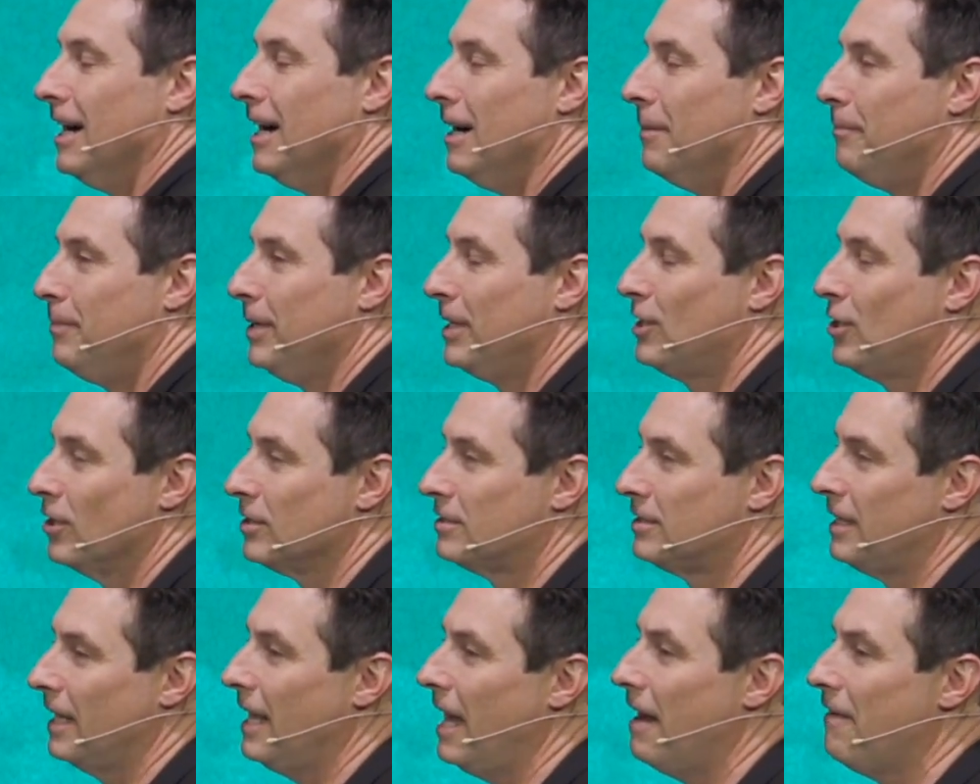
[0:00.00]
because
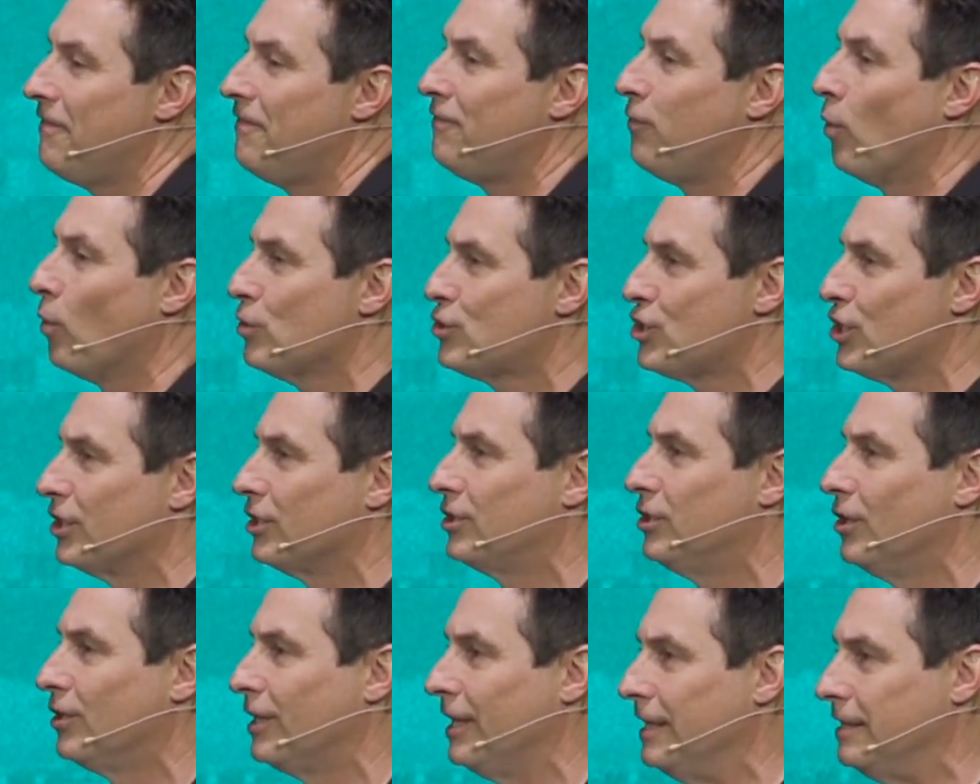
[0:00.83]
they have fortune
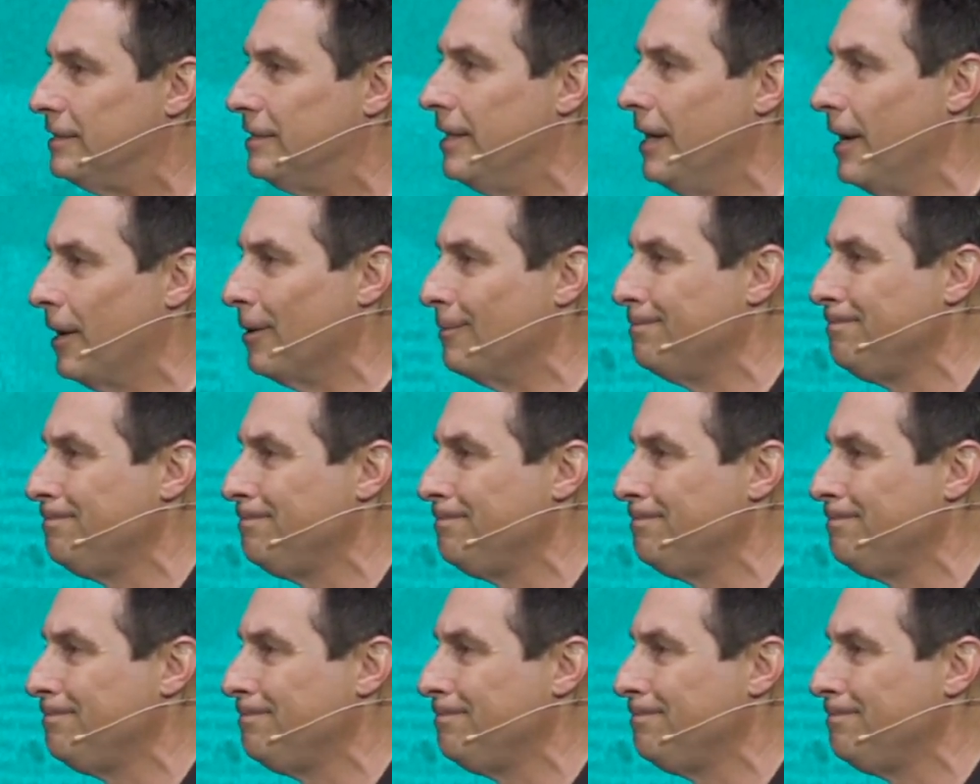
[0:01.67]
cookies there.